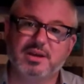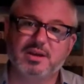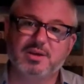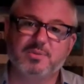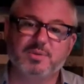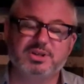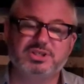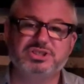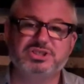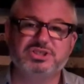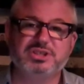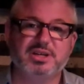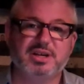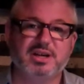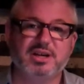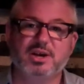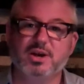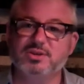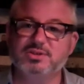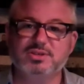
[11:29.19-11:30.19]
which
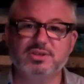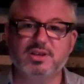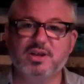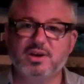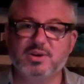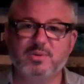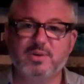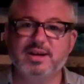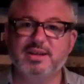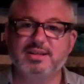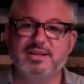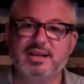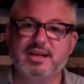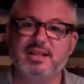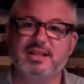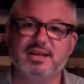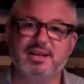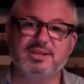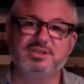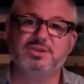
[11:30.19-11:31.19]
goes a long way to
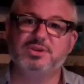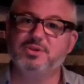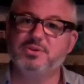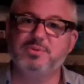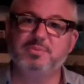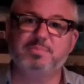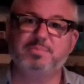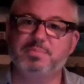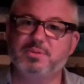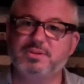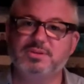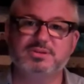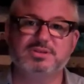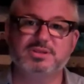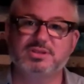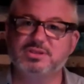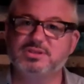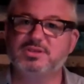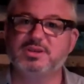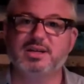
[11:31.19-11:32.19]
telling us who pulls
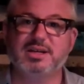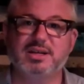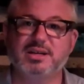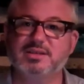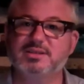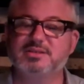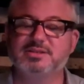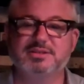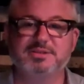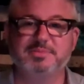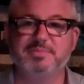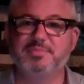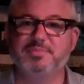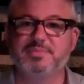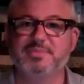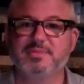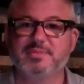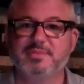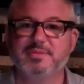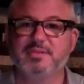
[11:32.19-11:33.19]
the strings
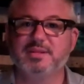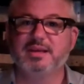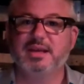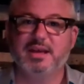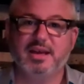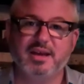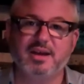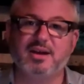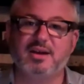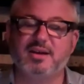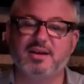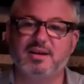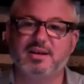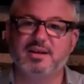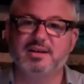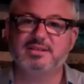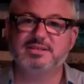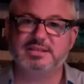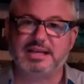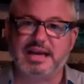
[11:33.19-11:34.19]
here,
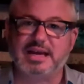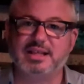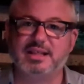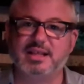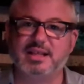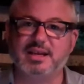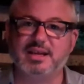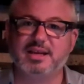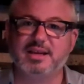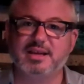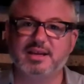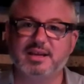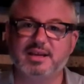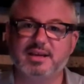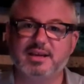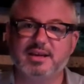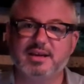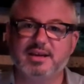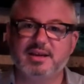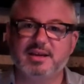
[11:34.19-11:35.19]
sadly.
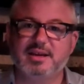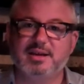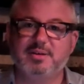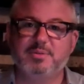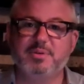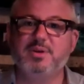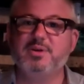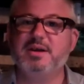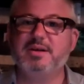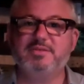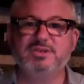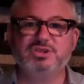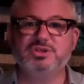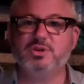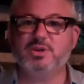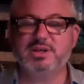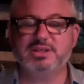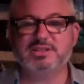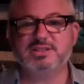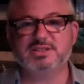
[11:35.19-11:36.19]
We don't have a
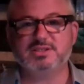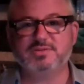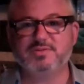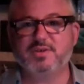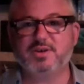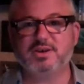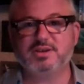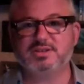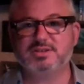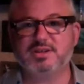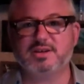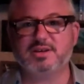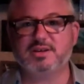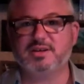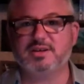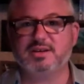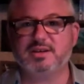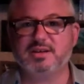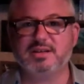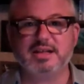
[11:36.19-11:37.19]
choice as far as
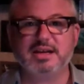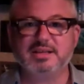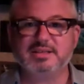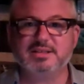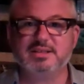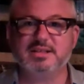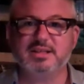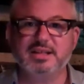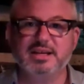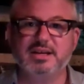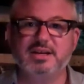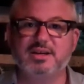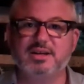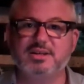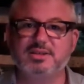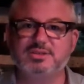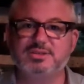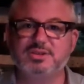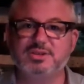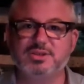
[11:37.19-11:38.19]
our elected
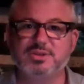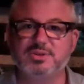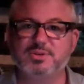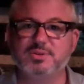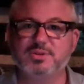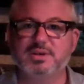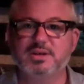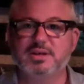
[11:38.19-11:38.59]
leaders who,